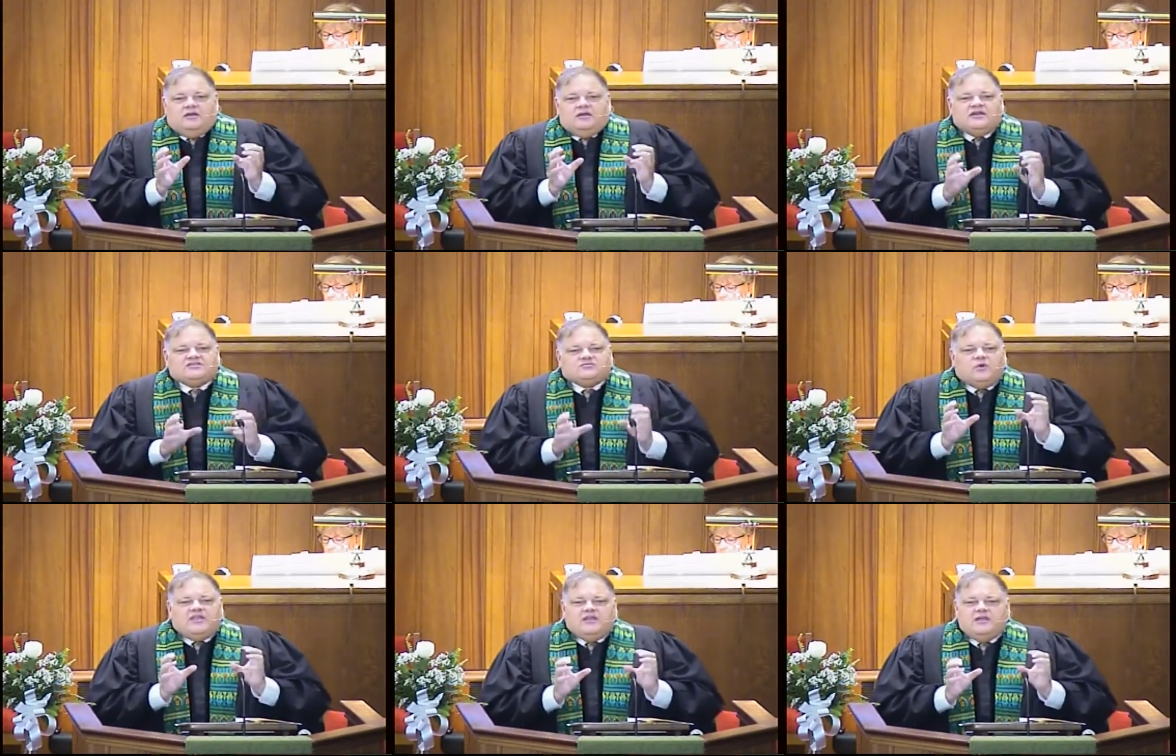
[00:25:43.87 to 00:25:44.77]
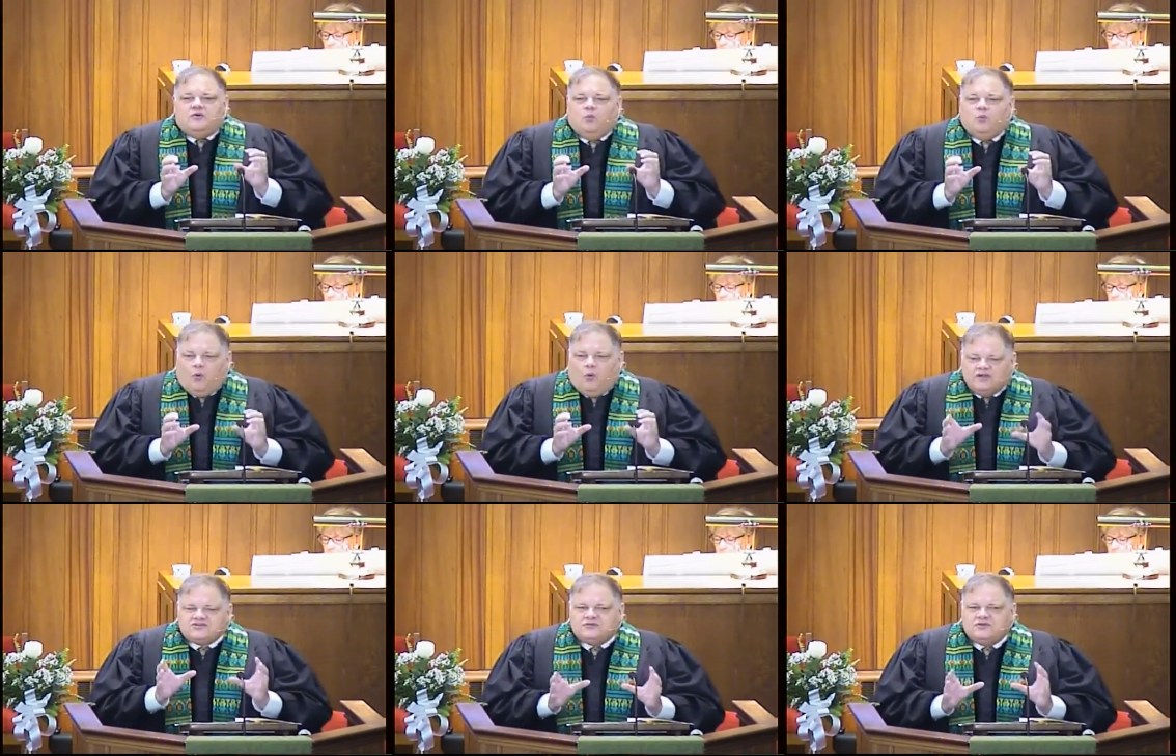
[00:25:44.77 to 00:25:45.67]
As we
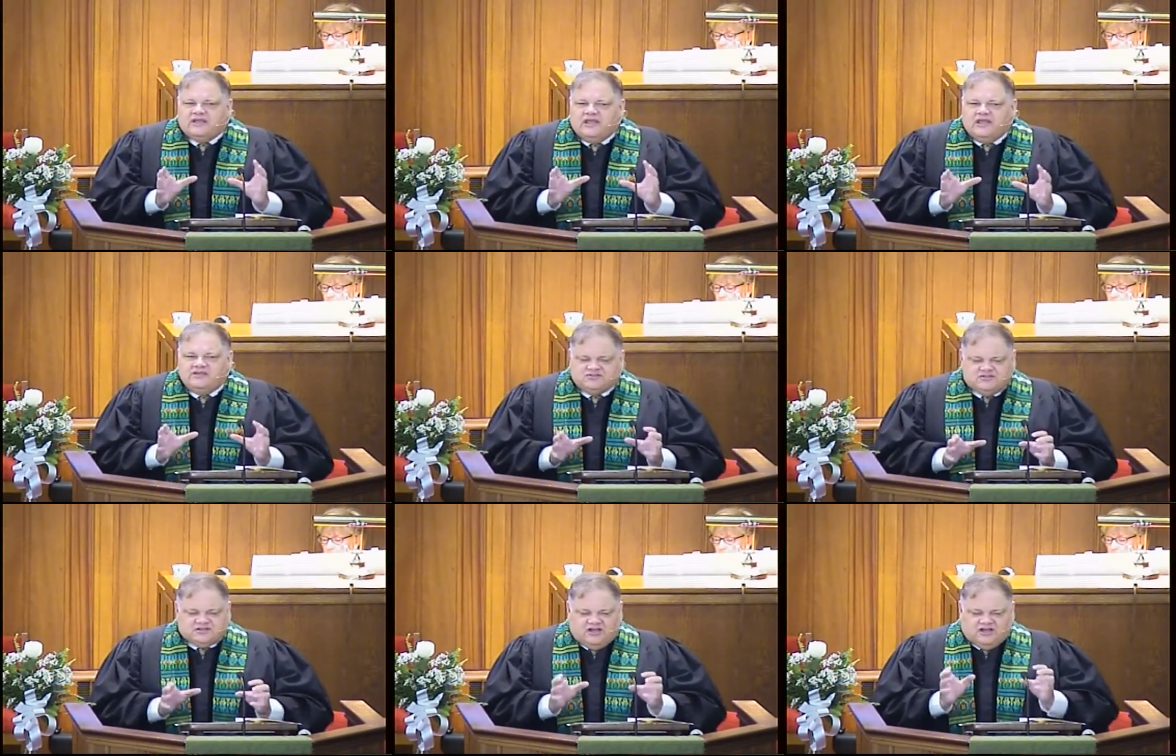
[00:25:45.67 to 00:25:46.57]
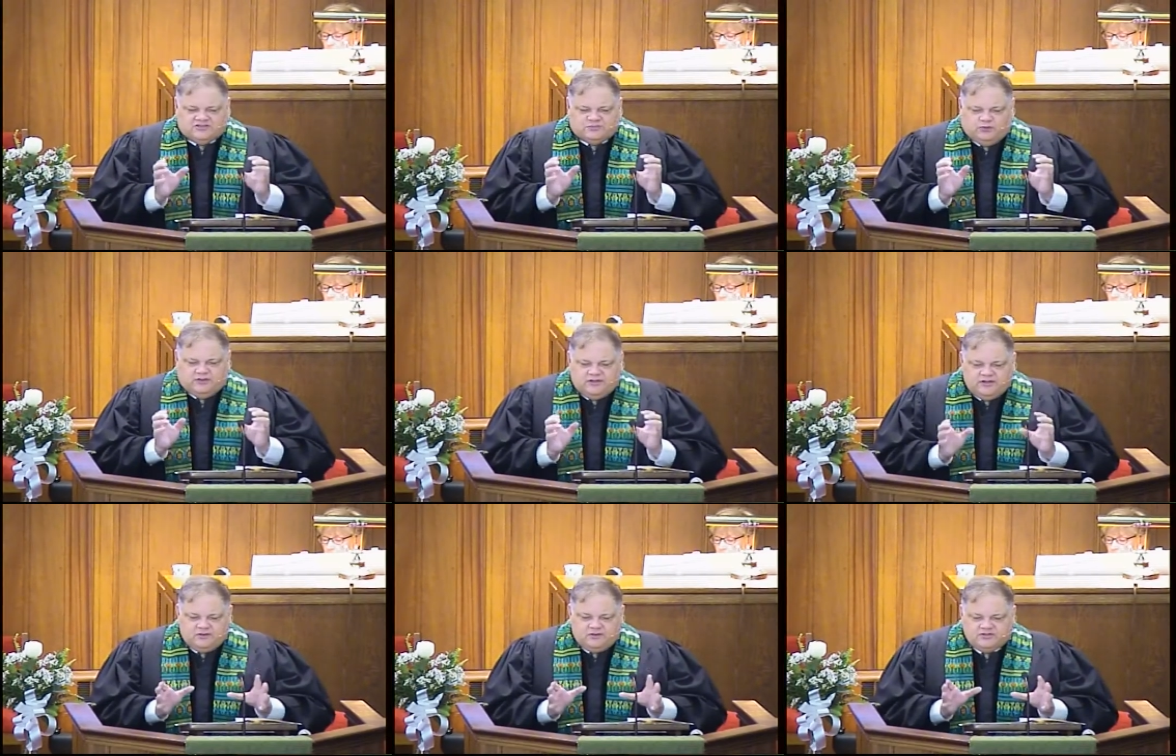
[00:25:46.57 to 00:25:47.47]
want to engage this gospel and
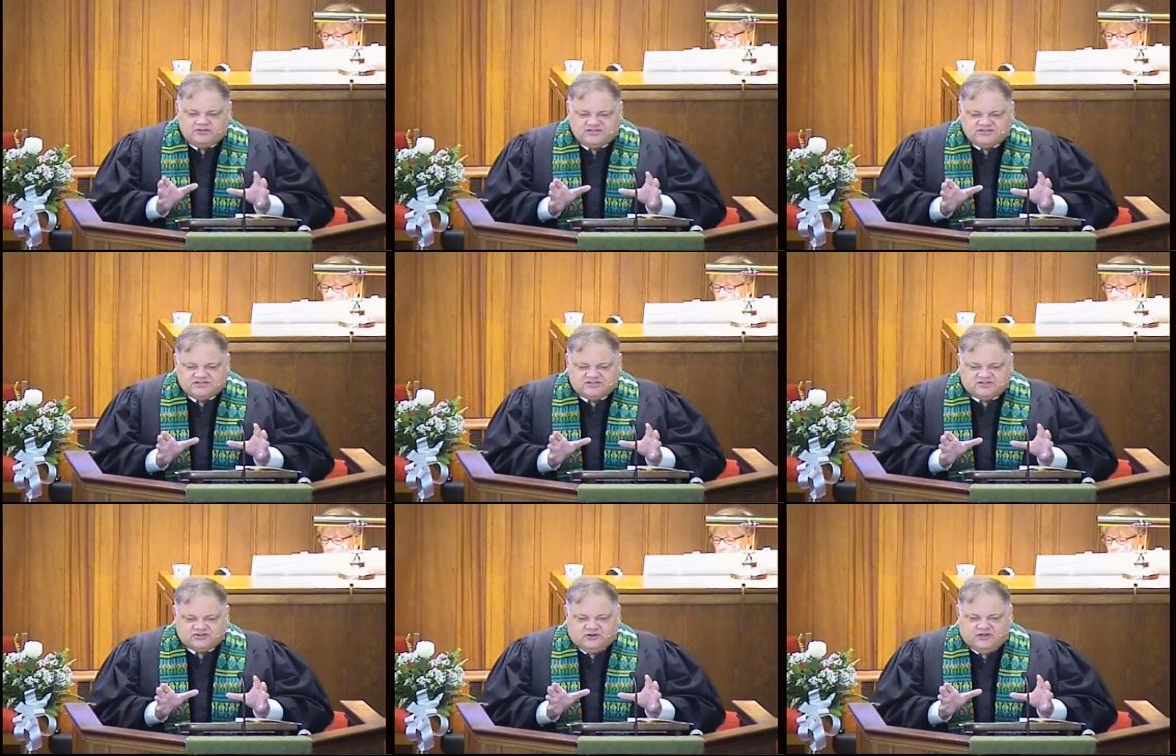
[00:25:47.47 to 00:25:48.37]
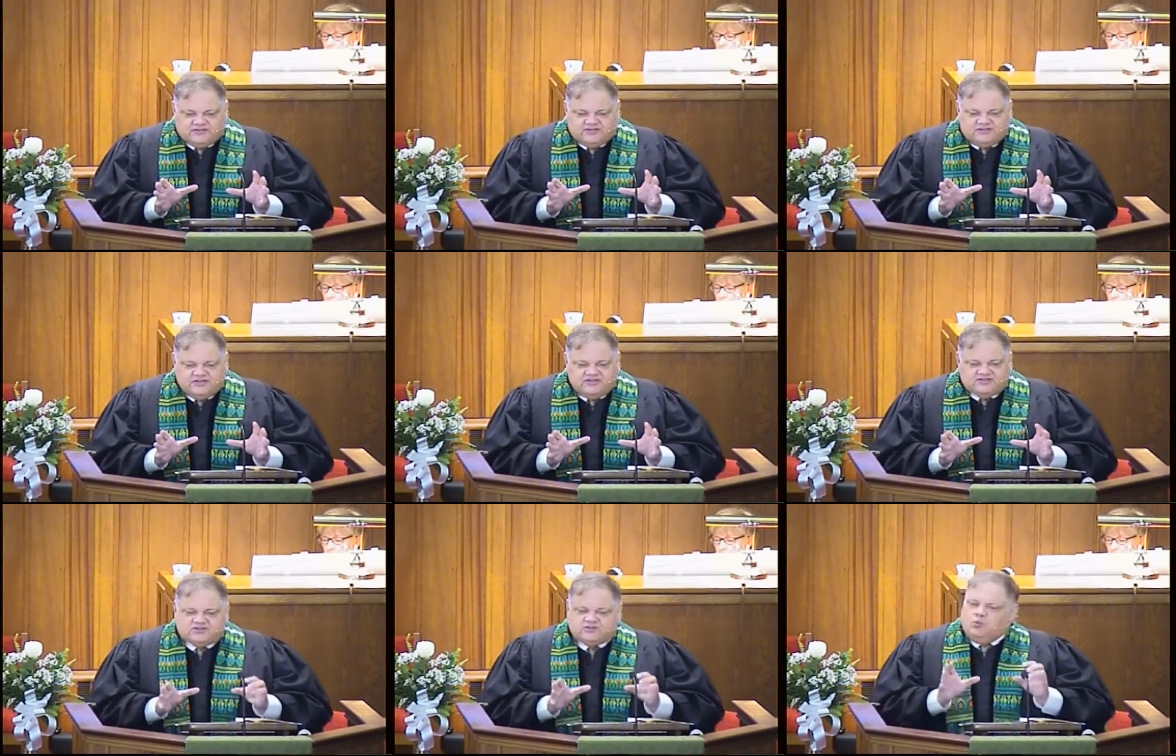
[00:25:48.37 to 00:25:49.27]
hear what Jesus is trying to teach
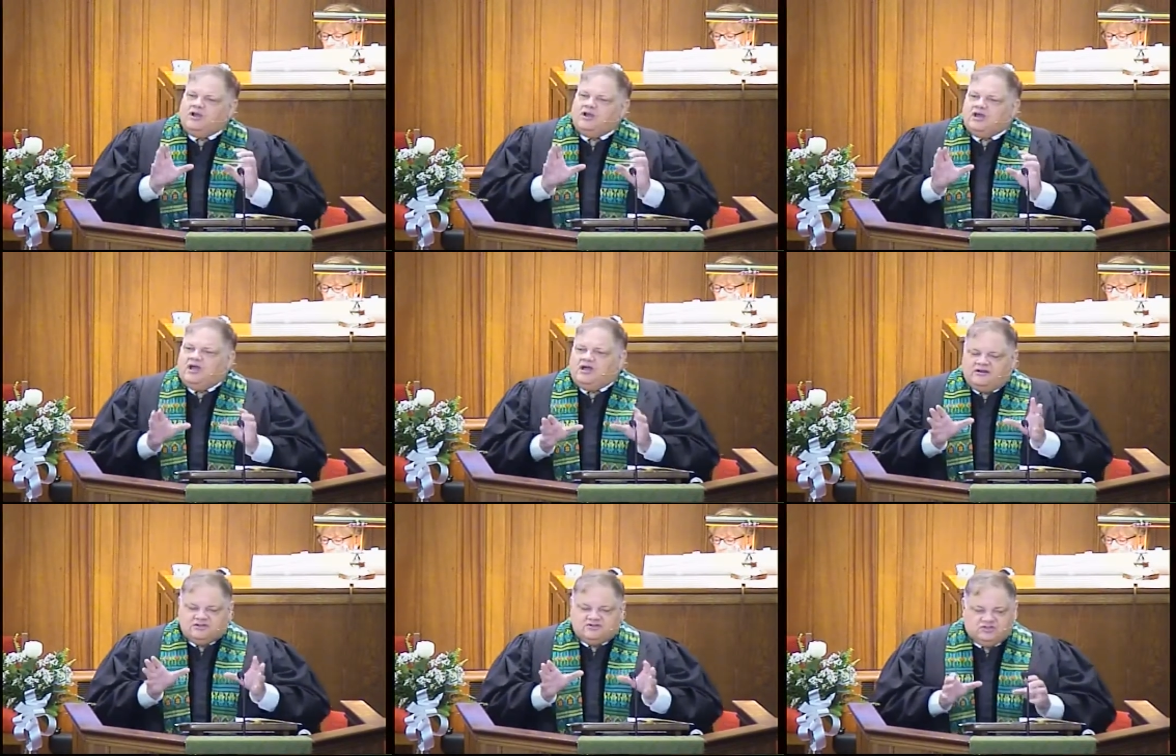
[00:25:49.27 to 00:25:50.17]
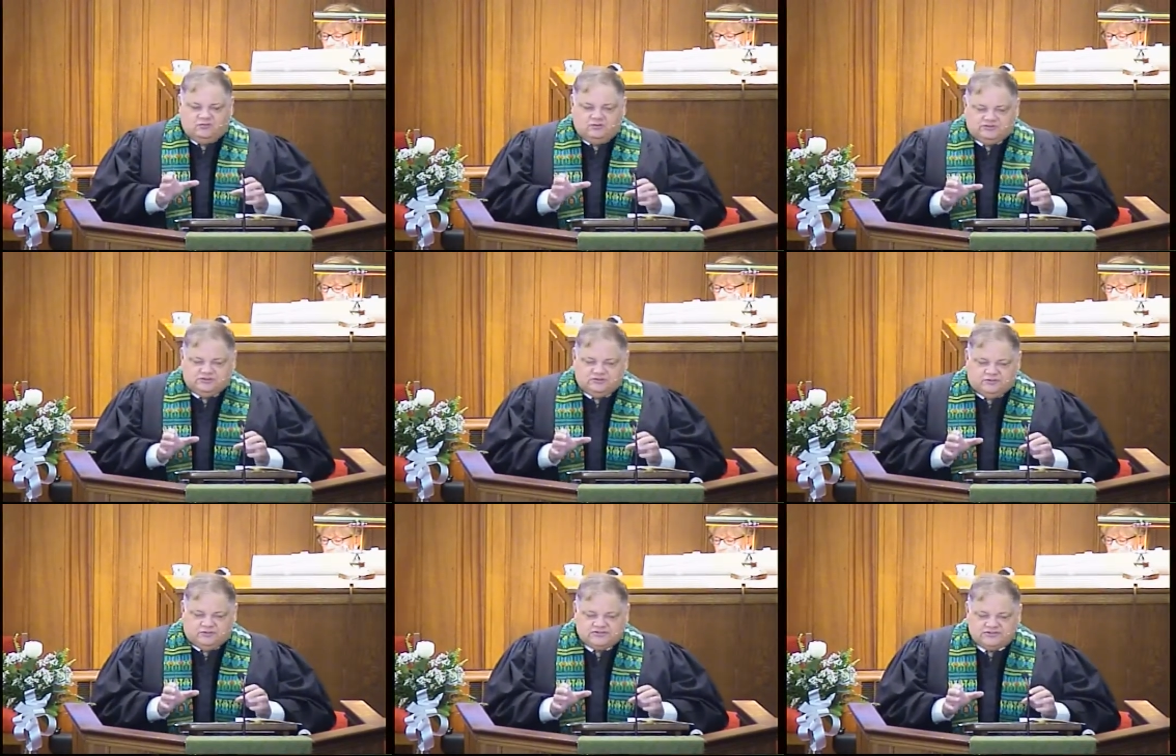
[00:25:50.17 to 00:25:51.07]
us, what God is showing to
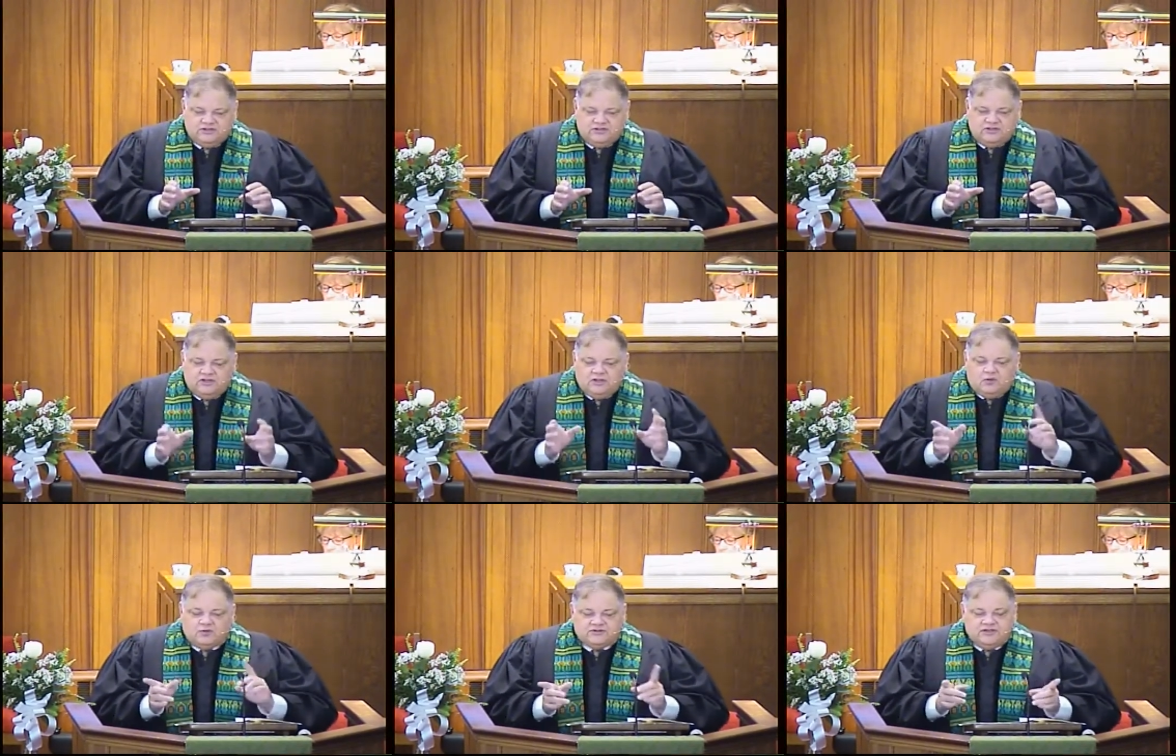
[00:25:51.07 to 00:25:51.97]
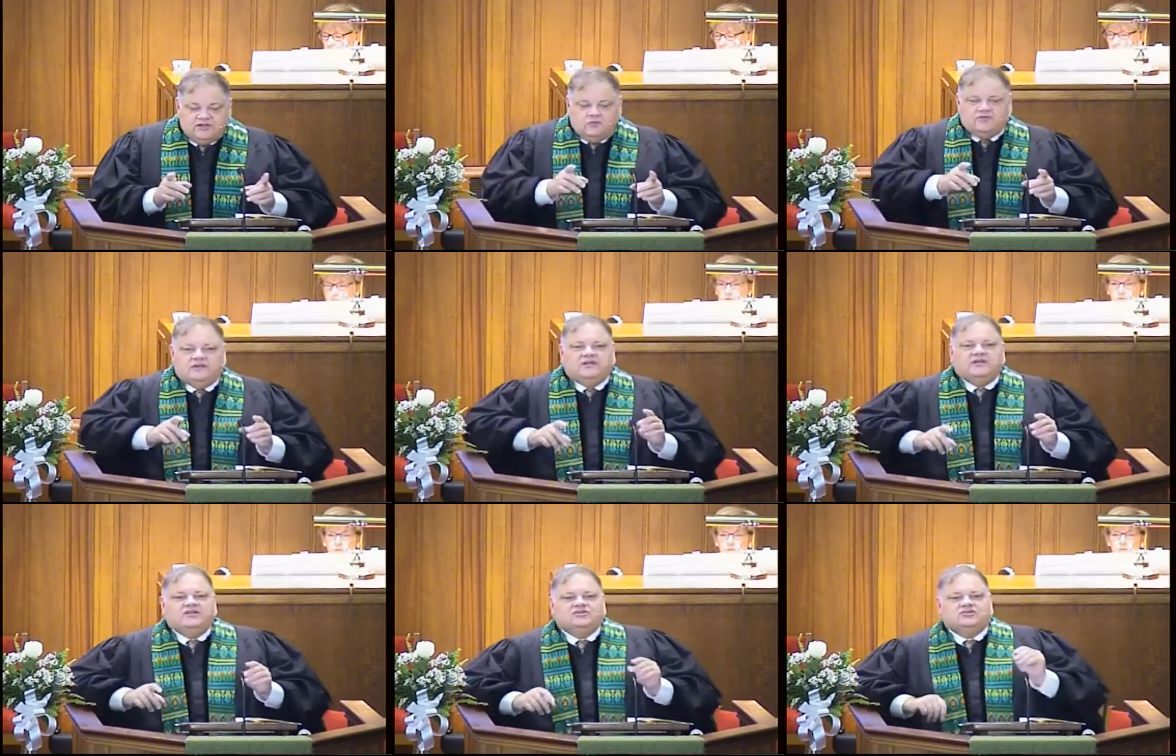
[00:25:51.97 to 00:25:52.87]
us, we're dealing with an
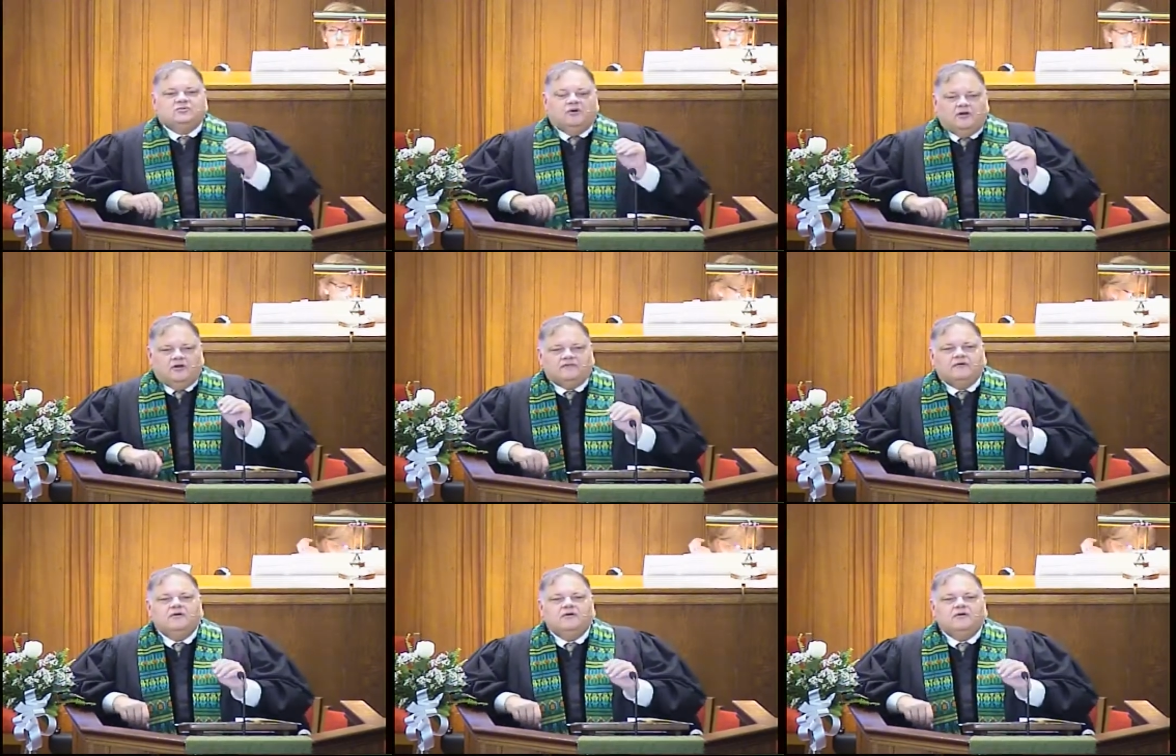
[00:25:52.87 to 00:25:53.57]
issue of